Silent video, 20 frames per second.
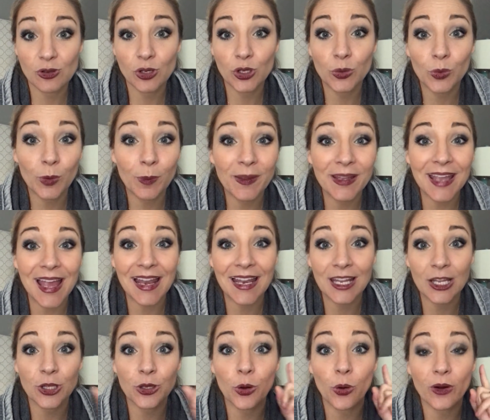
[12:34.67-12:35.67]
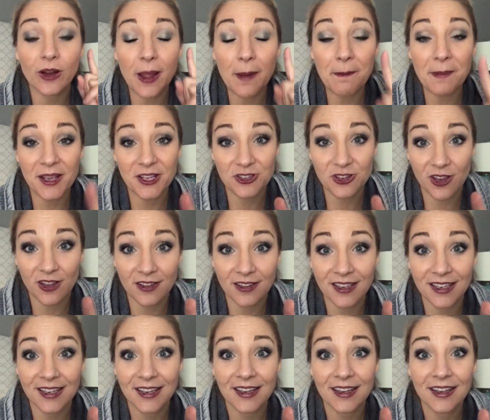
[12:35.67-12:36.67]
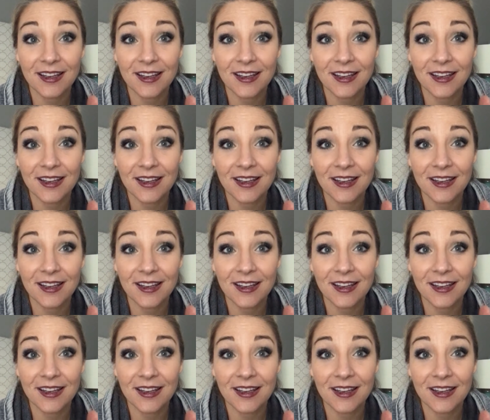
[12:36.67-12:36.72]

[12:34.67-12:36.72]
So you will be getting your commission,